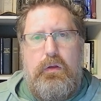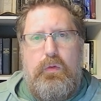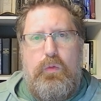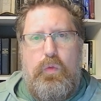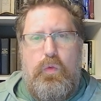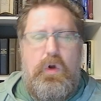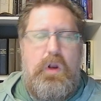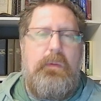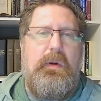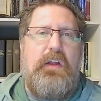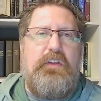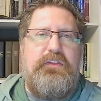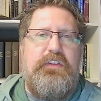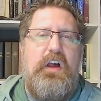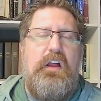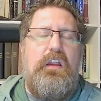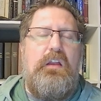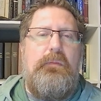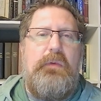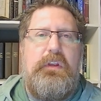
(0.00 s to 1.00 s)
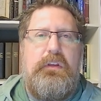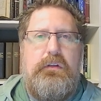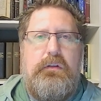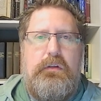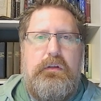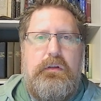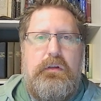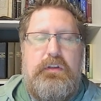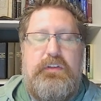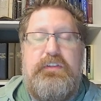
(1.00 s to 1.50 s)
What about Solomon?
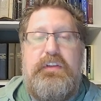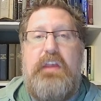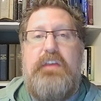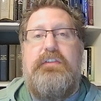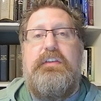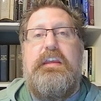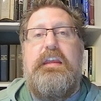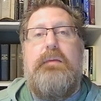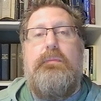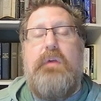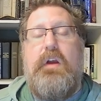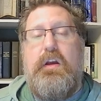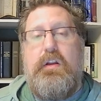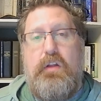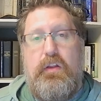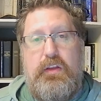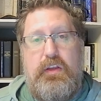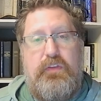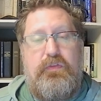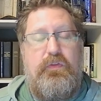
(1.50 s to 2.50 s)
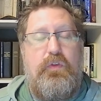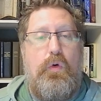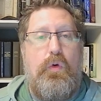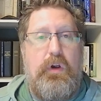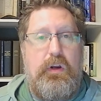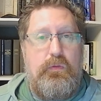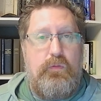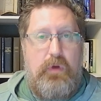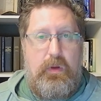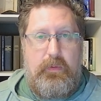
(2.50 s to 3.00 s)
It says that he married all these
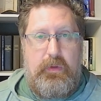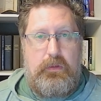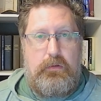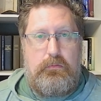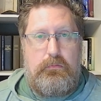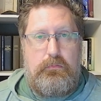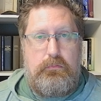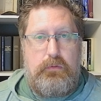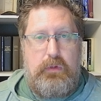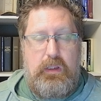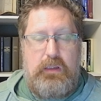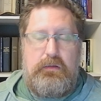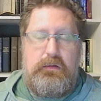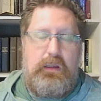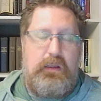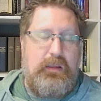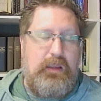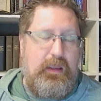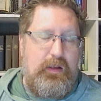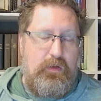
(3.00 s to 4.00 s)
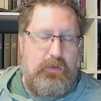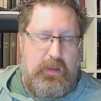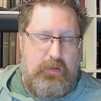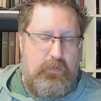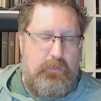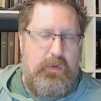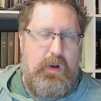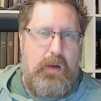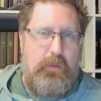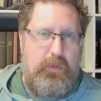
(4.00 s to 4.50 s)
foreign women. And I don't have a
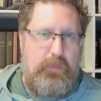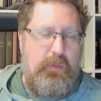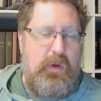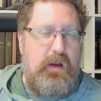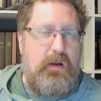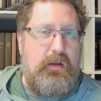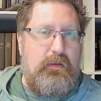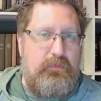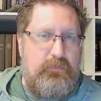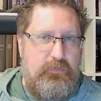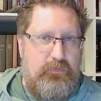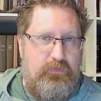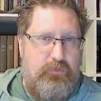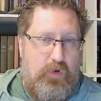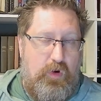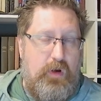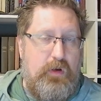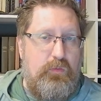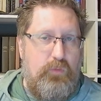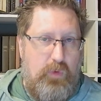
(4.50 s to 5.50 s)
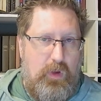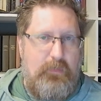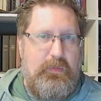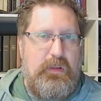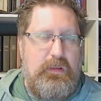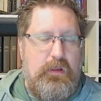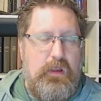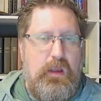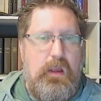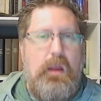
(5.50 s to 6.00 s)
problem with marrying foreign
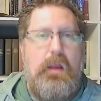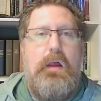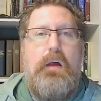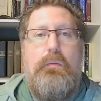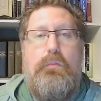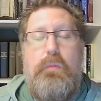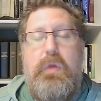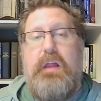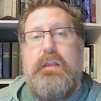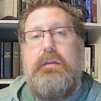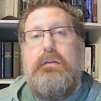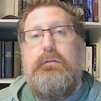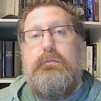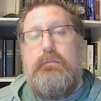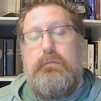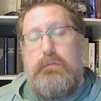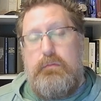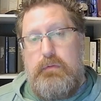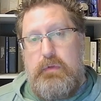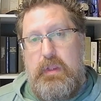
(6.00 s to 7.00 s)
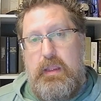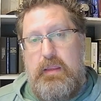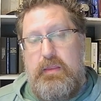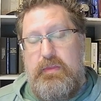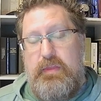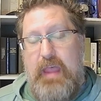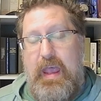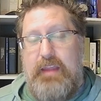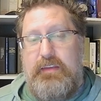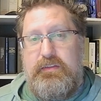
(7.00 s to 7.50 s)
women, but in
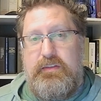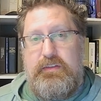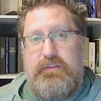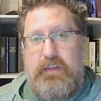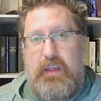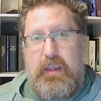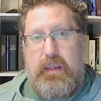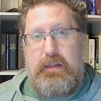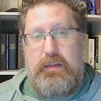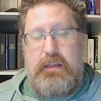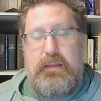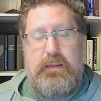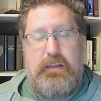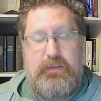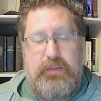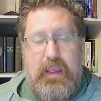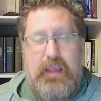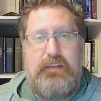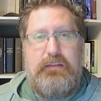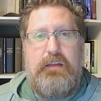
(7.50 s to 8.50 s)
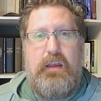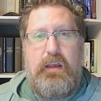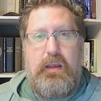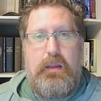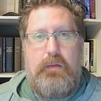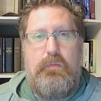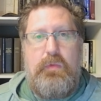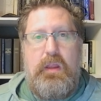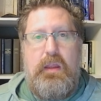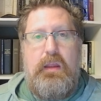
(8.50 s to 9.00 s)
that society, at that
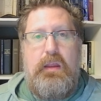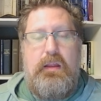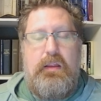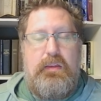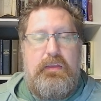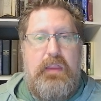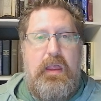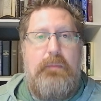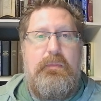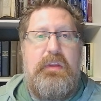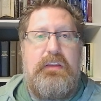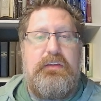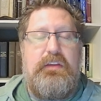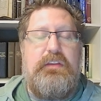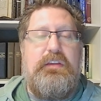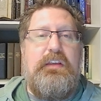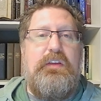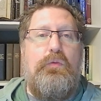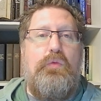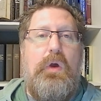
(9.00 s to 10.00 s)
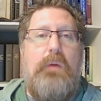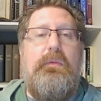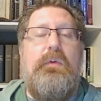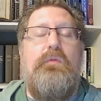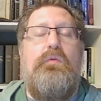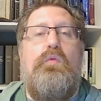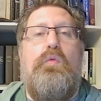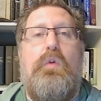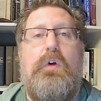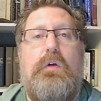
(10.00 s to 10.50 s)
time, that meant that these
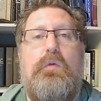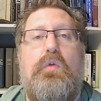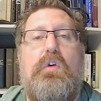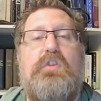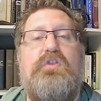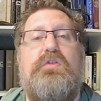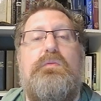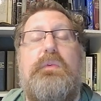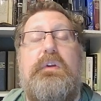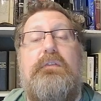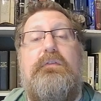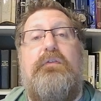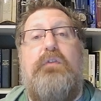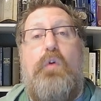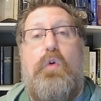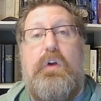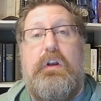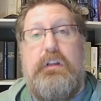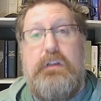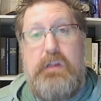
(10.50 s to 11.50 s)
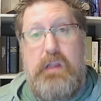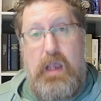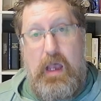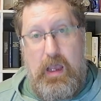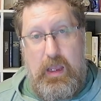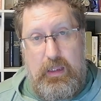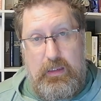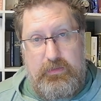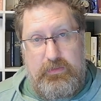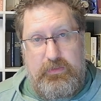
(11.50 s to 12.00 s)
women were worshiping foreign
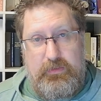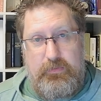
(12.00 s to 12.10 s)
gods.